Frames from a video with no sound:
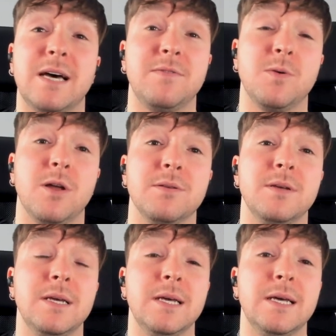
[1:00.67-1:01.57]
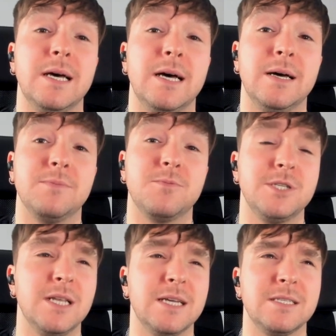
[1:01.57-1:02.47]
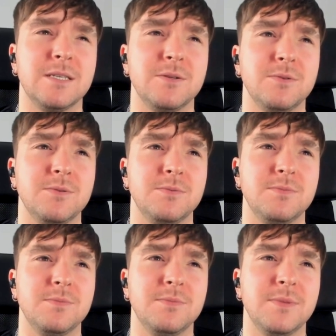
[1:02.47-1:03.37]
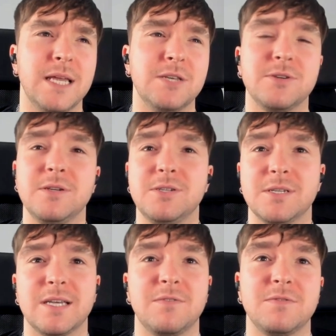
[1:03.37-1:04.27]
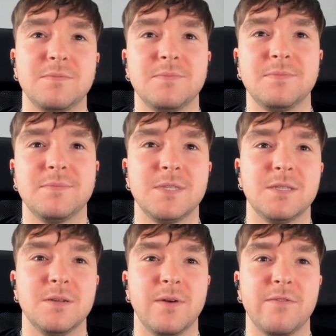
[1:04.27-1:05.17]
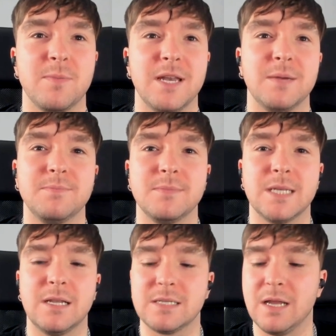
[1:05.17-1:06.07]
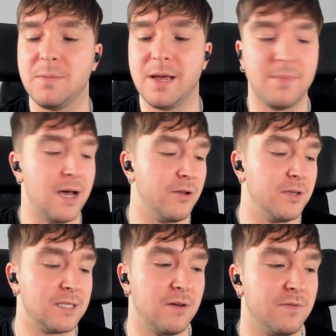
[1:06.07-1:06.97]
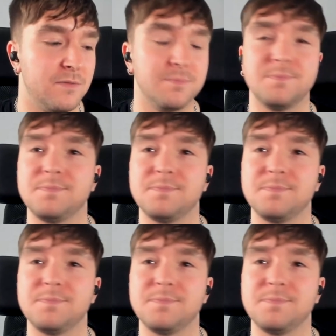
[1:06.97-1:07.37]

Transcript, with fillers: to have you on. Thank Would you like to introduce yourself to everybody? Tell us a little bit about yourself.